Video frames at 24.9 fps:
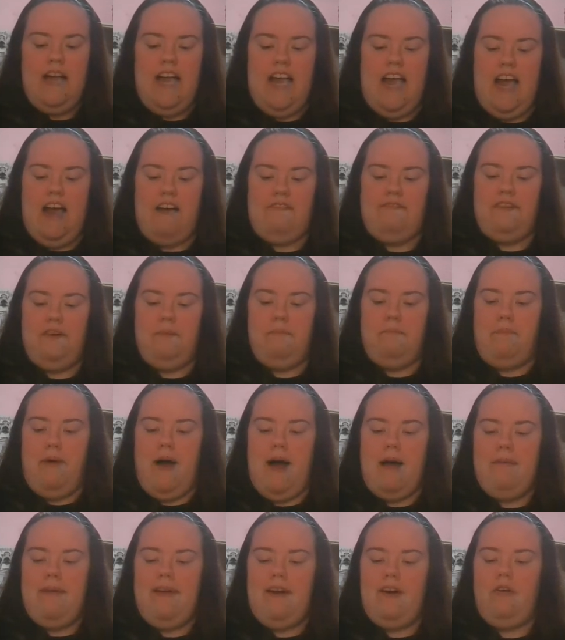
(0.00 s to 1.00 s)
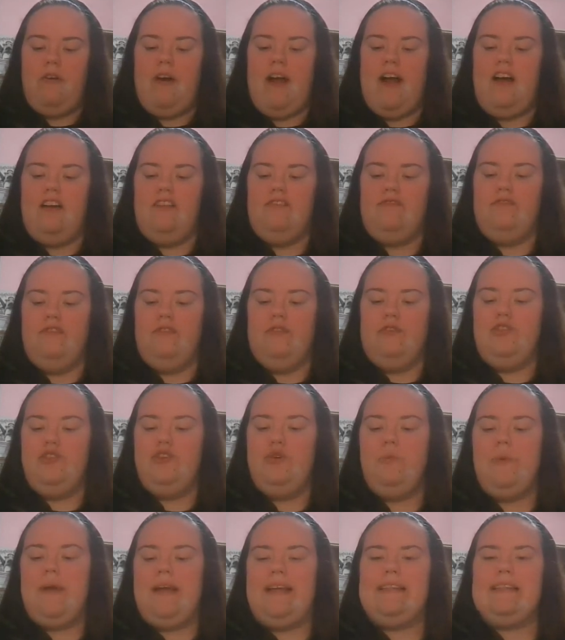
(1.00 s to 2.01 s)
After bobbing around for
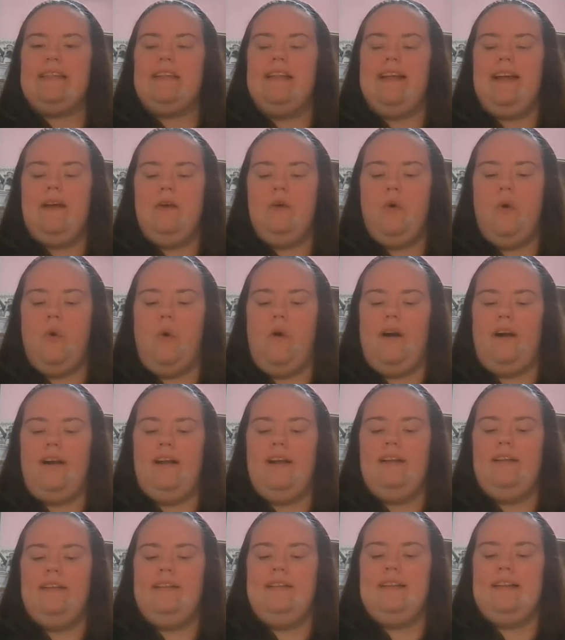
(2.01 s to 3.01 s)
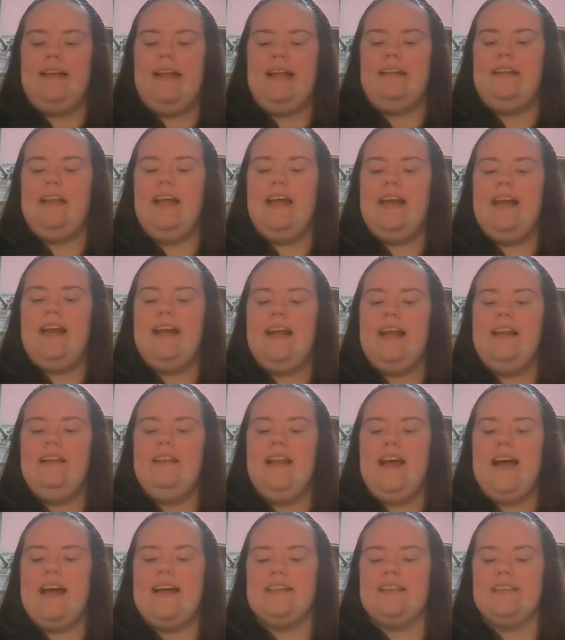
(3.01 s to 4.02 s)
2 weeks like a cork, they landed at
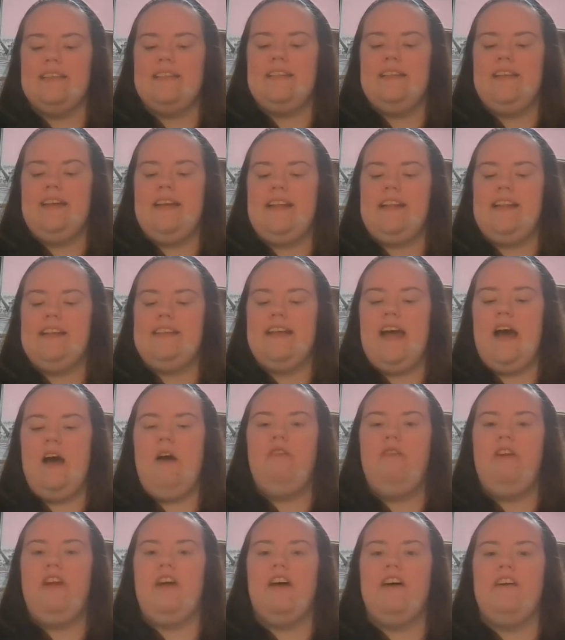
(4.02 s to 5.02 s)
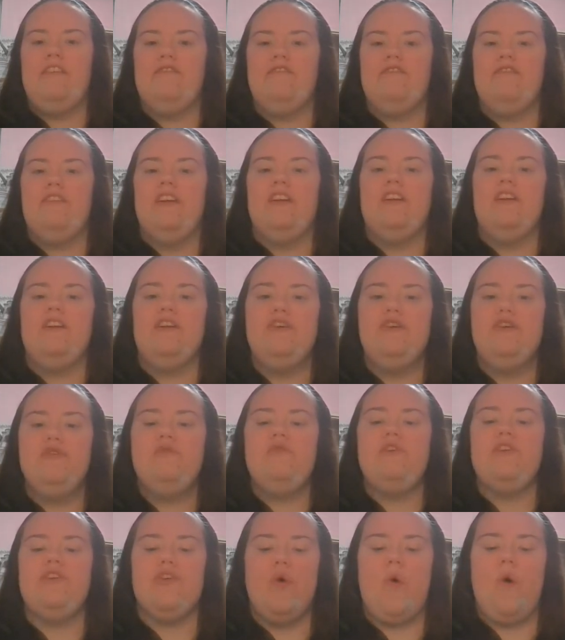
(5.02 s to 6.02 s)
last in the town of New
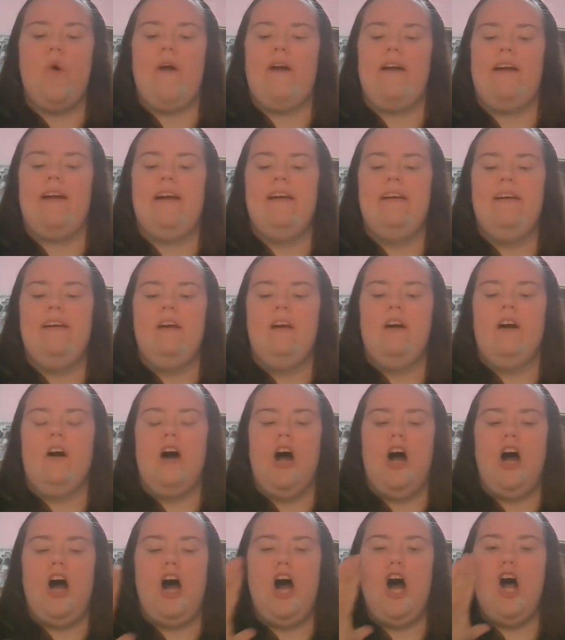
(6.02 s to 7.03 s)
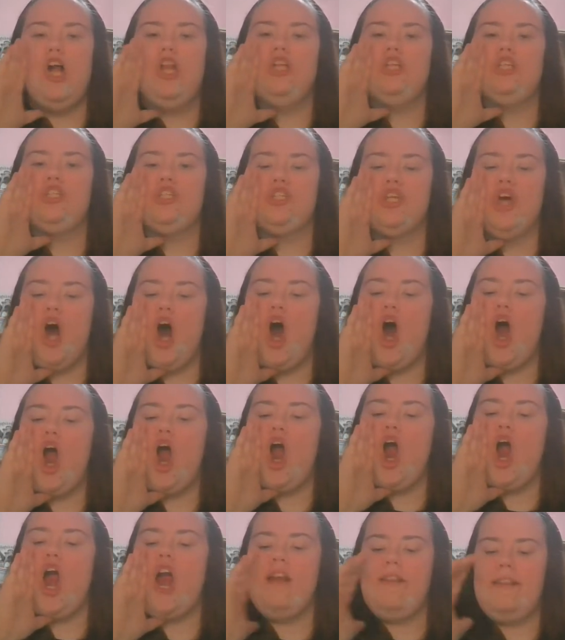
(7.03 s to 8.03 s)
York. "All
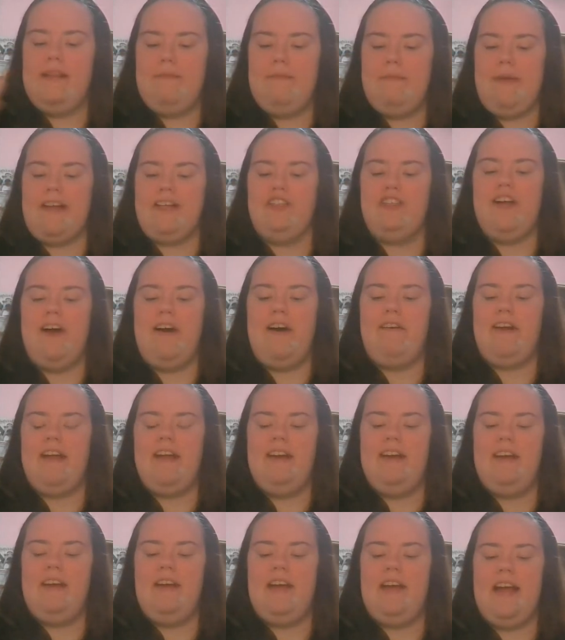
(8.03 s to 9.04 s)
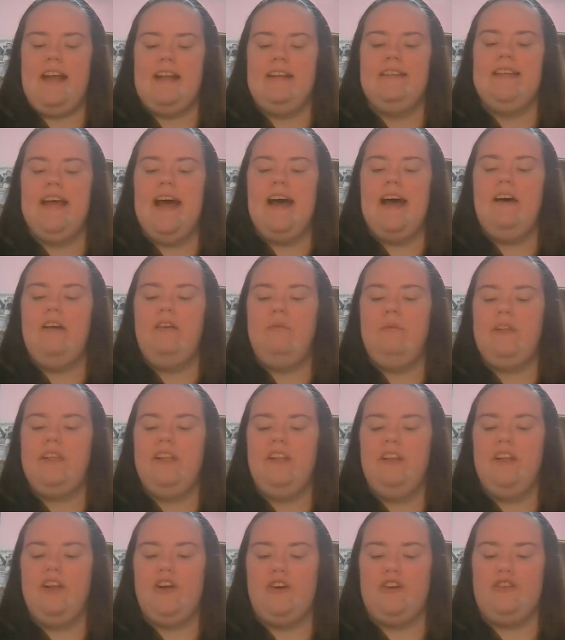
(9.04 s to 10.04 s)
ashore!" the men shouted, and down with a
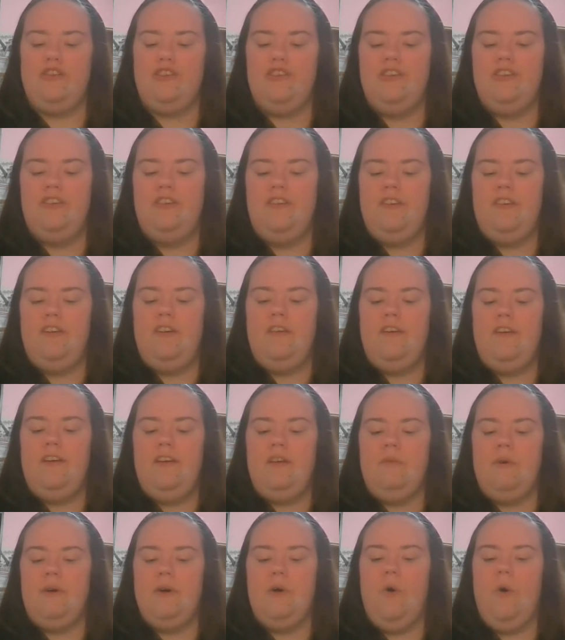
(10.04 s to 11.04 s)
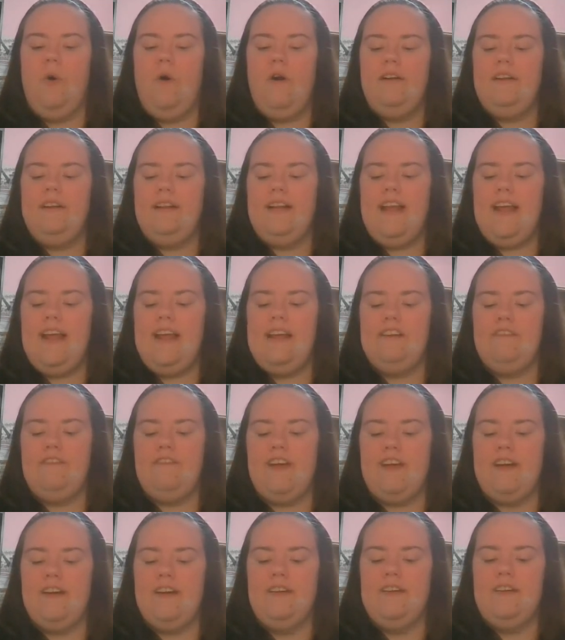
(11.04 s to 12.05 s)
lurch, when Horton the
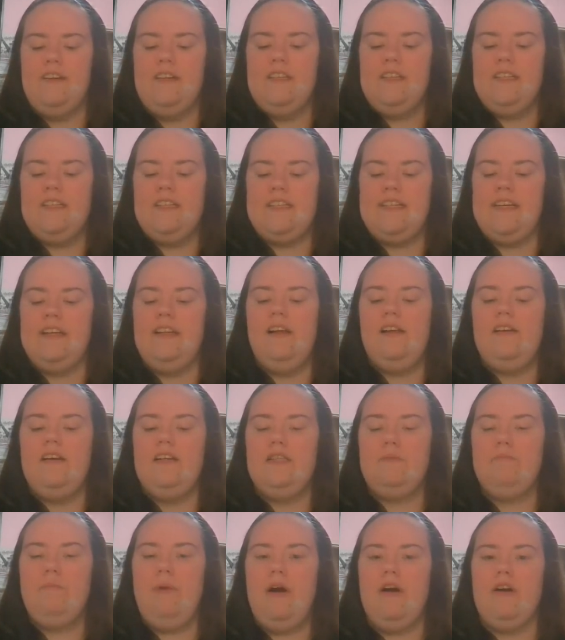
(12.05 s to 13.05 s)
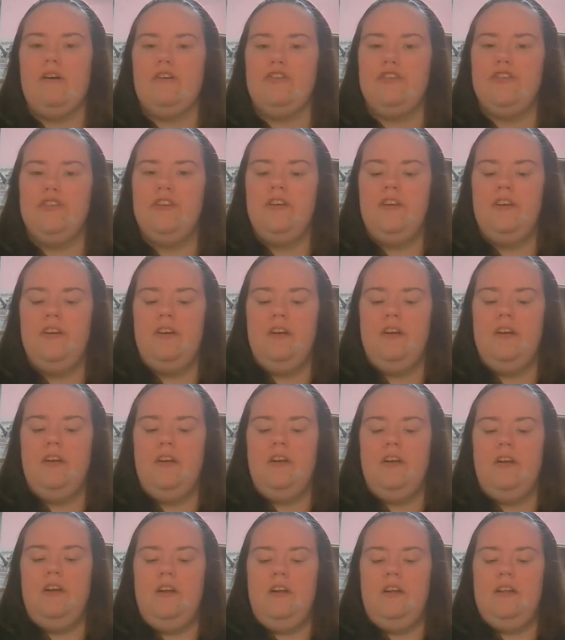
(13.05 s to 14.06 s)
elephant, still on his perch,
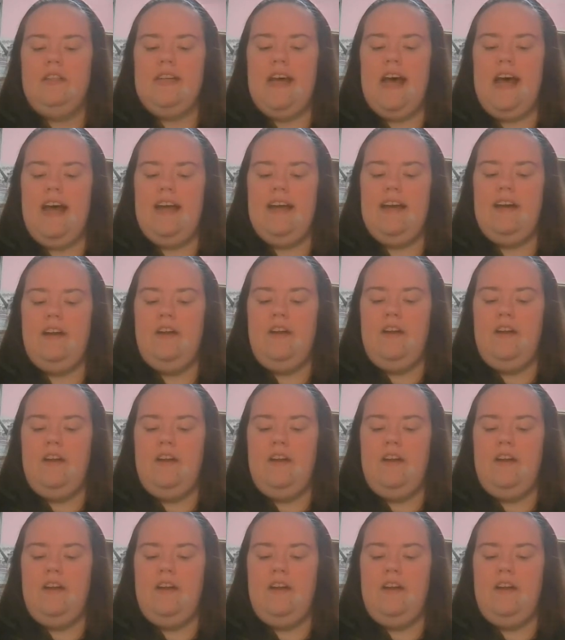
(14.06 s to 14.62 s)
tied